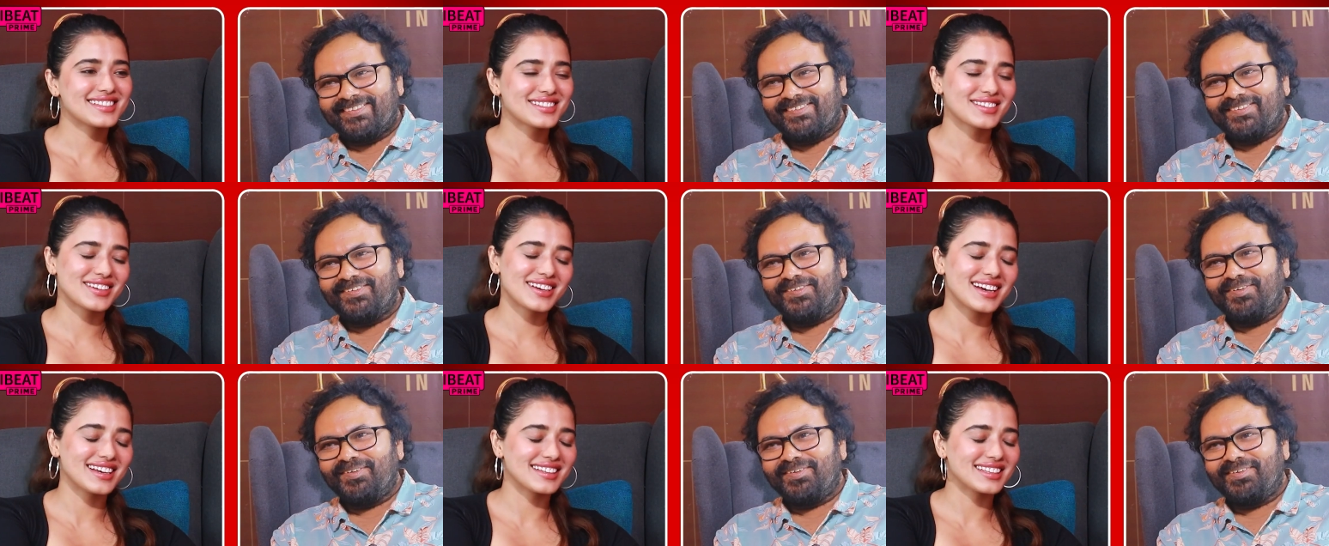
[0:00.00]

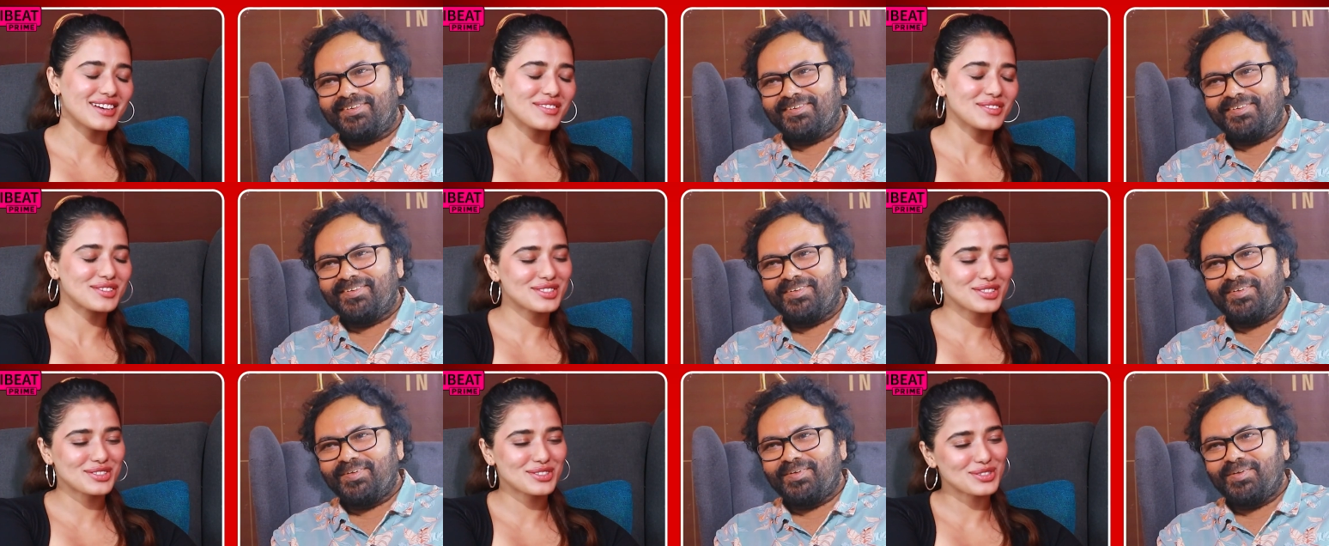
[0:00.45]
Speaker 1: So yeah,
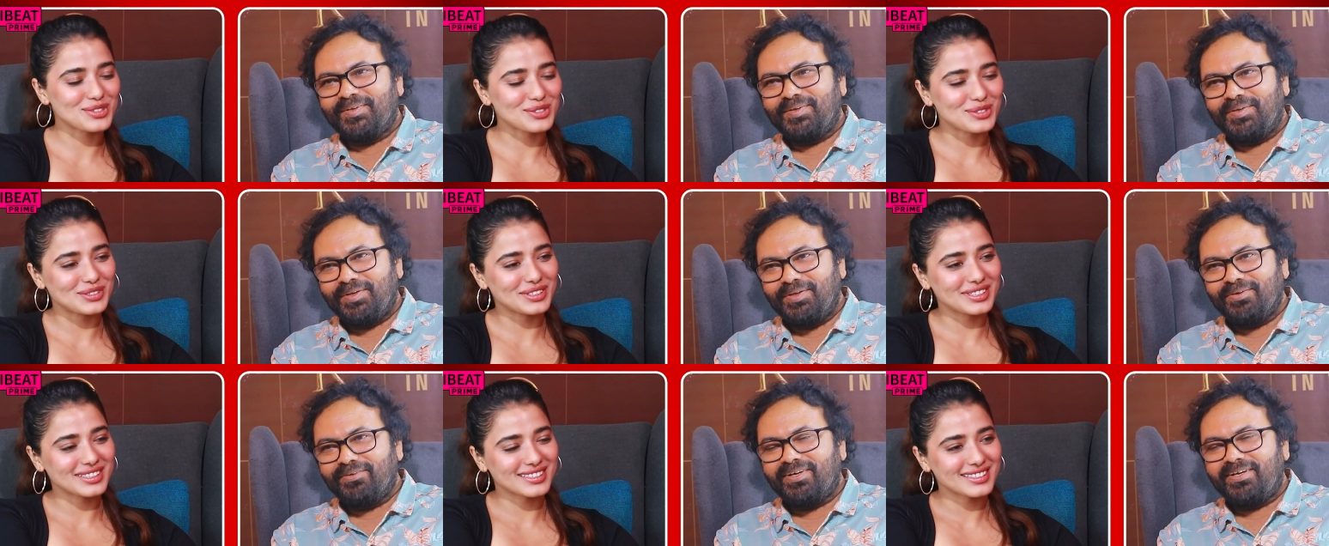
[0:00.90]
that was the
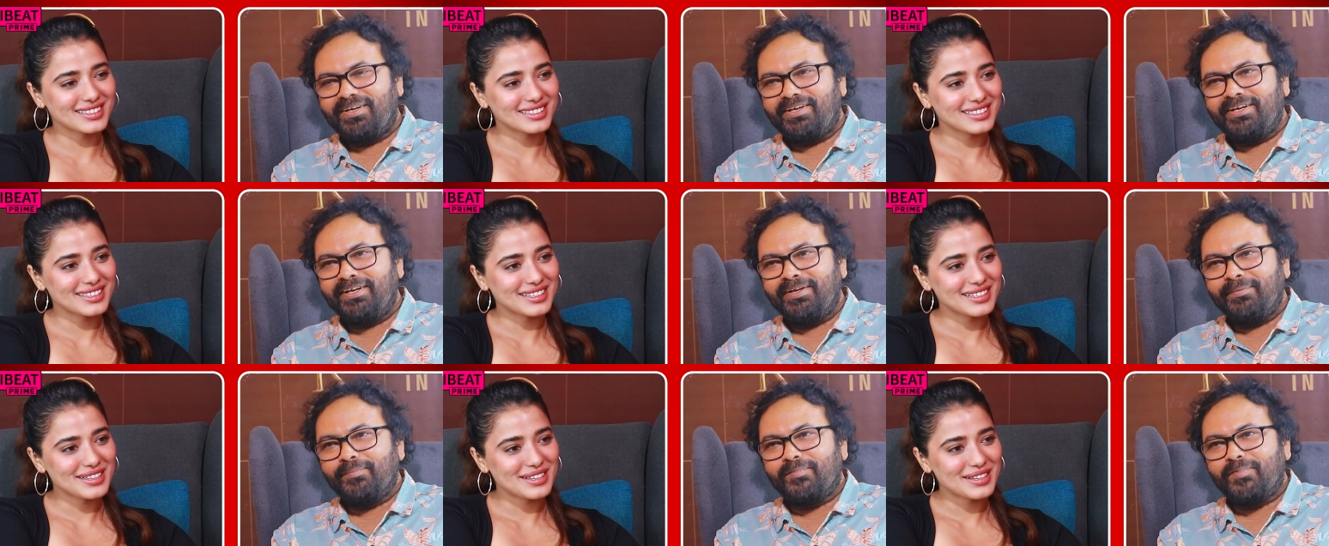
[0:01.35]
joke. Your
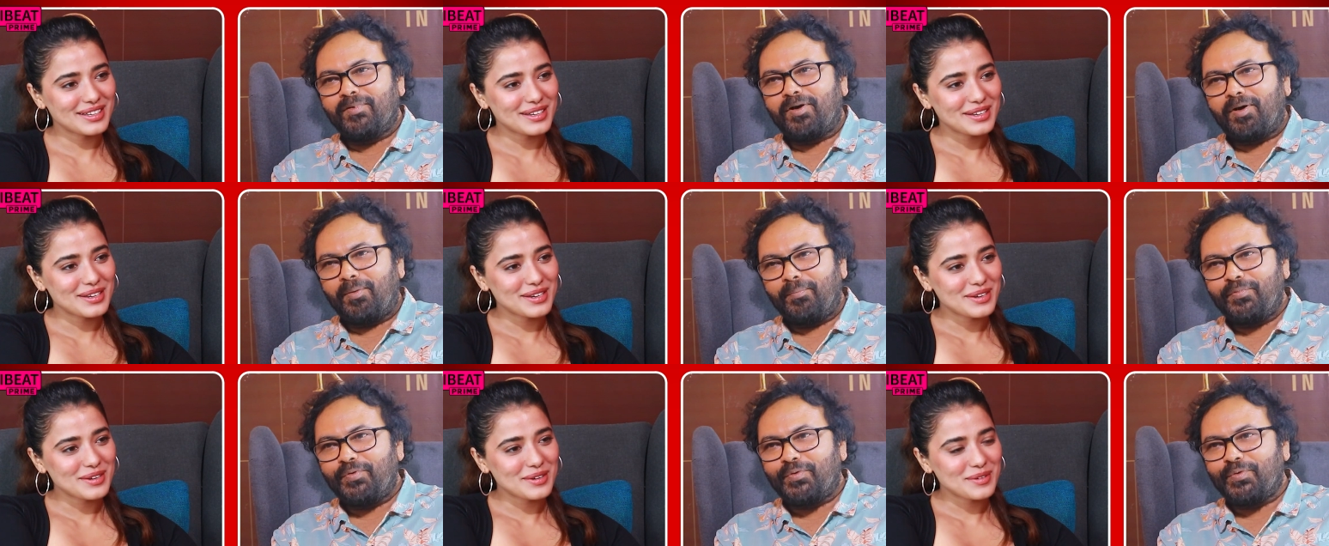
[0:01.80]
dream
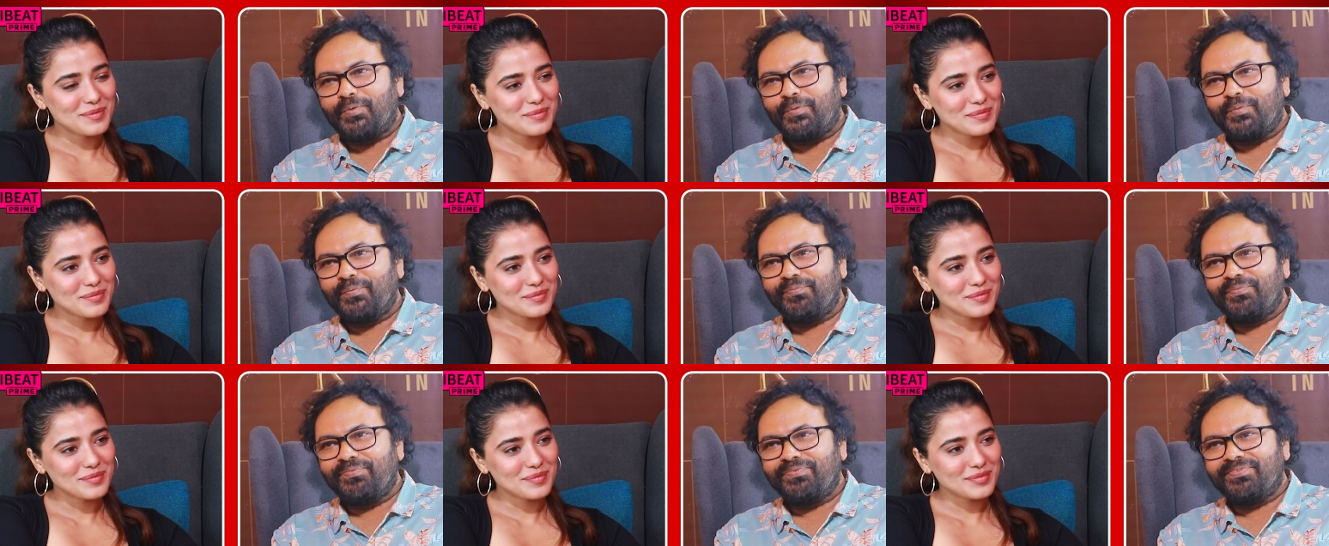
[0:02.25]
come true.
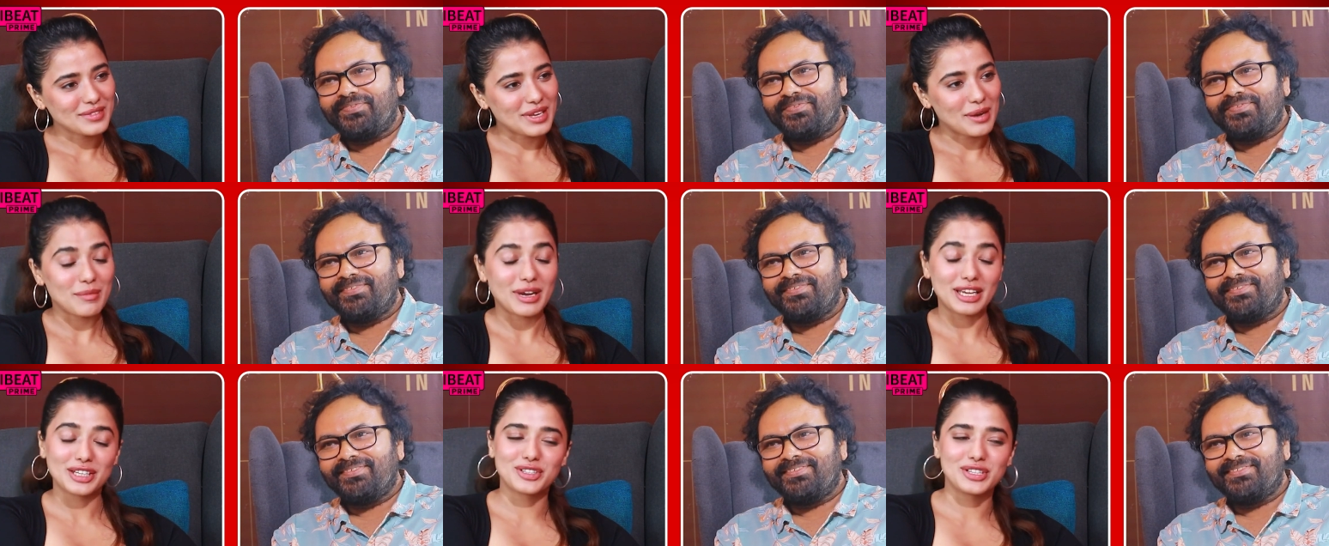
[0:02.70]

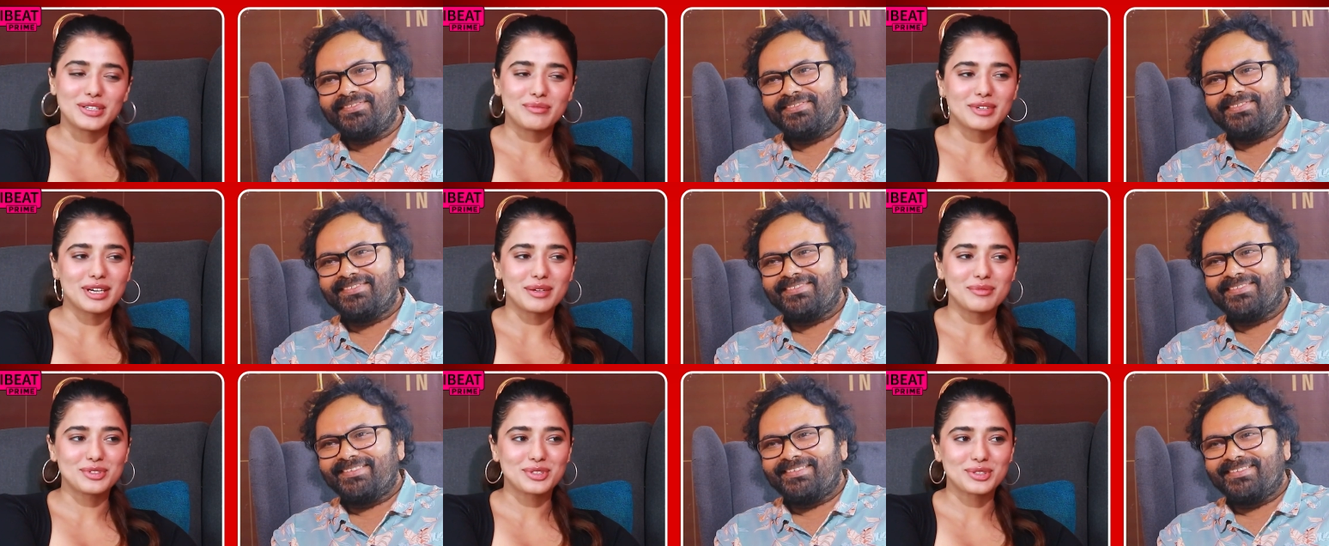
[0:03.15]
My
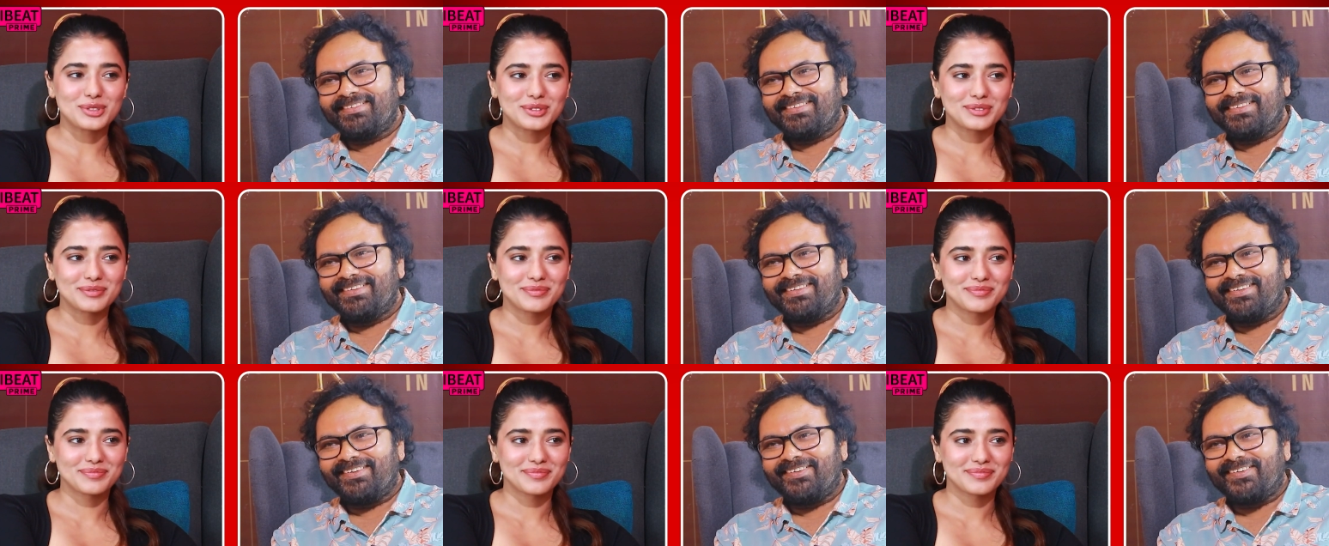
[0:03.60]
dream come
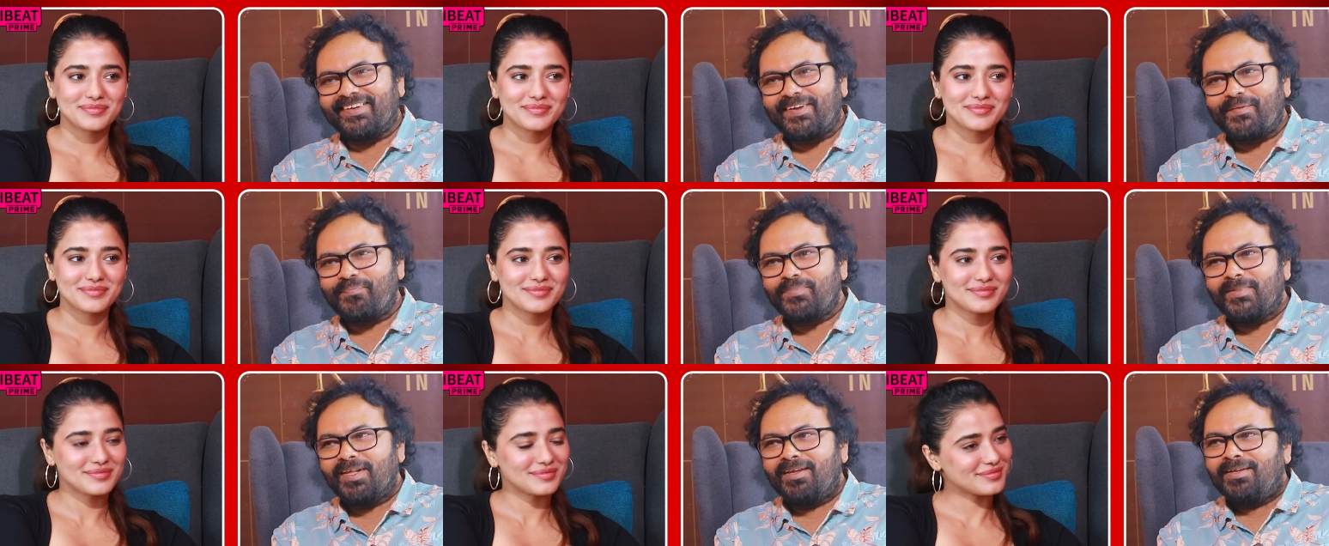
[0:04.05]
true.
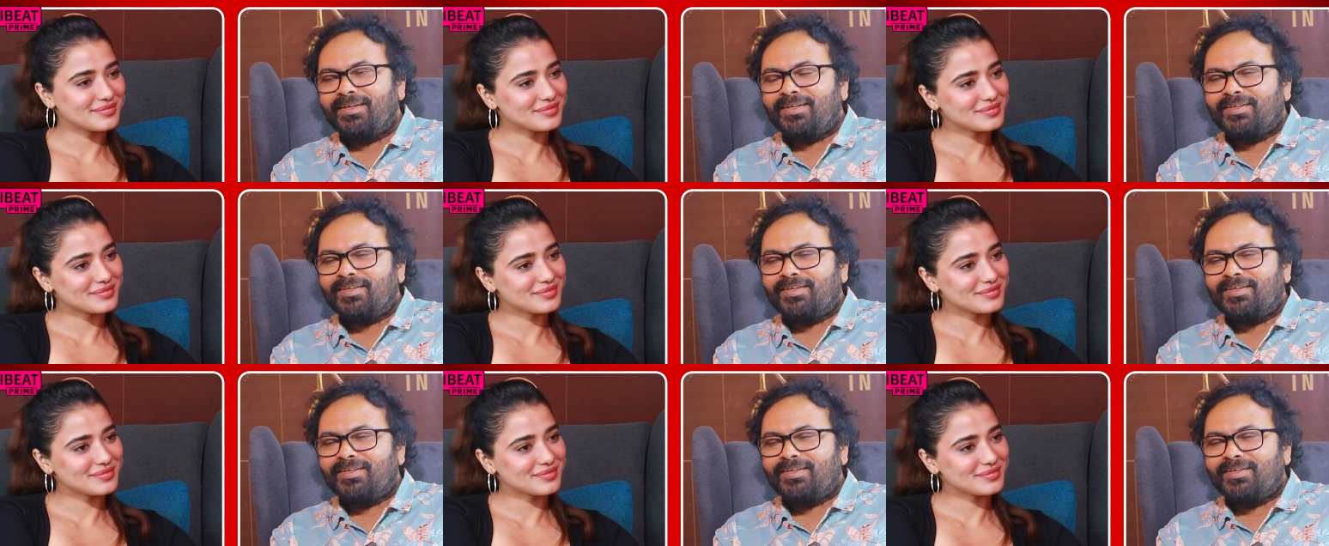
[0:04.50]
Okay.